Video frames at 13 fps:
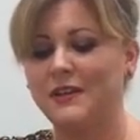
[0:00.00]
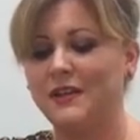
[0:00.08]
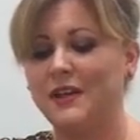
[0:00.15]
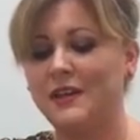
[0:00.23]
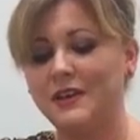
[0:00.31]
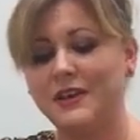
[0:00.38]

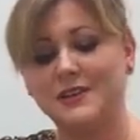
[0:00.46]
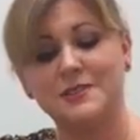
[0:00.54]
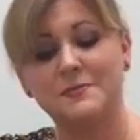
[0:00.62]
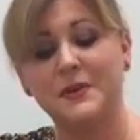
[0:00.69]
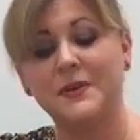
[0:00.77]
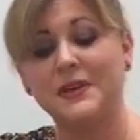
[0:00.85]
inner
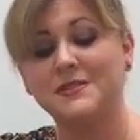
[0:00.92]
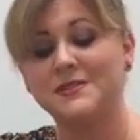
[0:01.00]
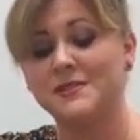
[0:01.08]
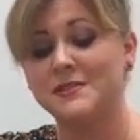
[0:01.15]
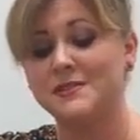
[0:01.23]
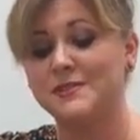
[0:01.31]

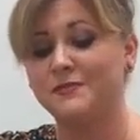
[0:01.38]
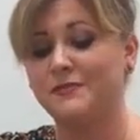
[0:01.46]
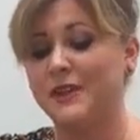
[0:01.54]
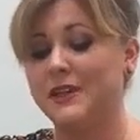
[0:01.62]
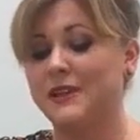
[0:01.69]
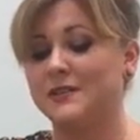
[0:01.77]
experiences,
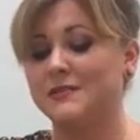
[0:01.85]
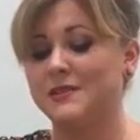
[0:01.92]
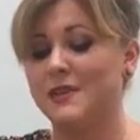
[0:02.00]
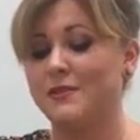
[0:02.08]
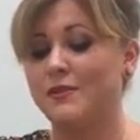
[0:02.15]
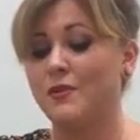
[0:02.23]
feelings
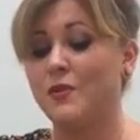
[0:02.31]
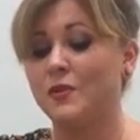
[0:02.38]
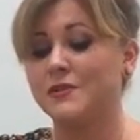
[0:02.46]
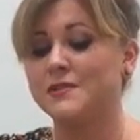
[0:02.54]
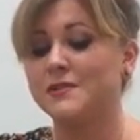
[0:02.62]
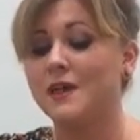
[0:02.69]
and
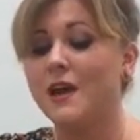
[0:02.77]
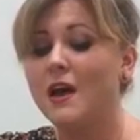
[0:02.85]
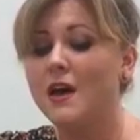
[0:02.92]
thoughts